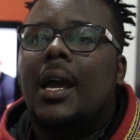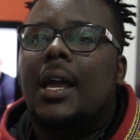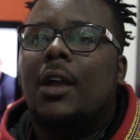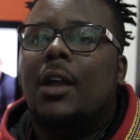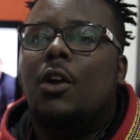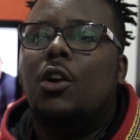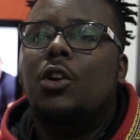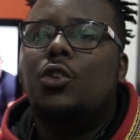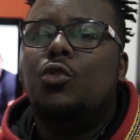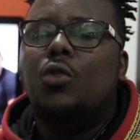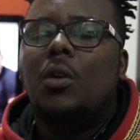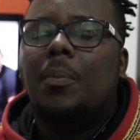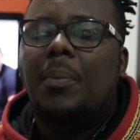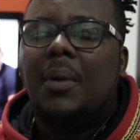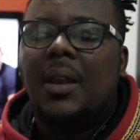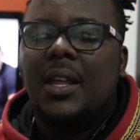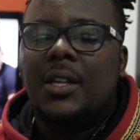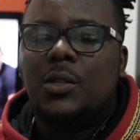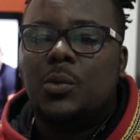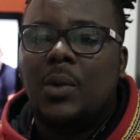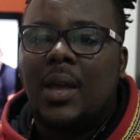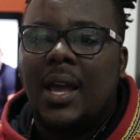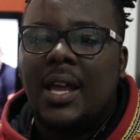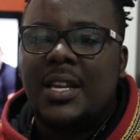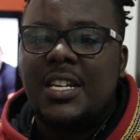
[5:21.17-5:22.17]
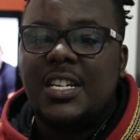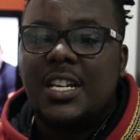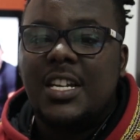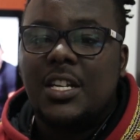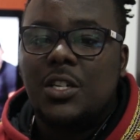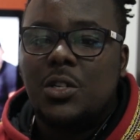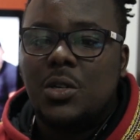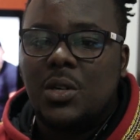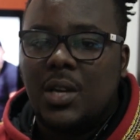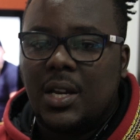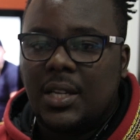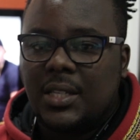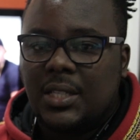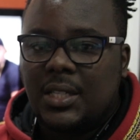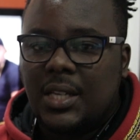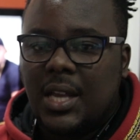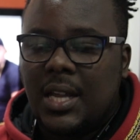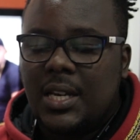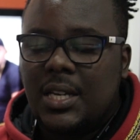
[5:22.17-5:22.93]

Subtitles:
I got to a place where I needed to rest.